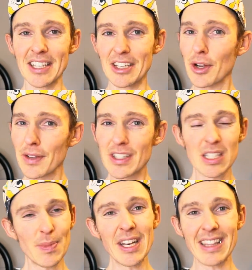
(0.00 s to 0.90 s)
You're not even
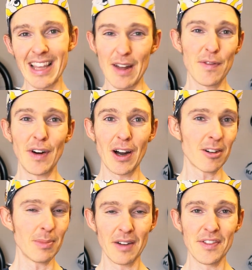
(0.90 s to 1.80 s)
spinning that far
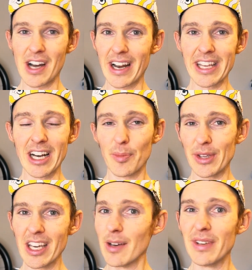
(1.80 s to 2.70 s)
above 90
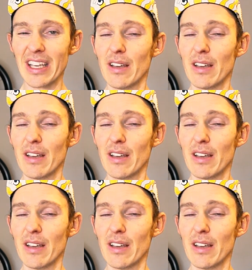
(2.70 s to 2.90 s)
RPM,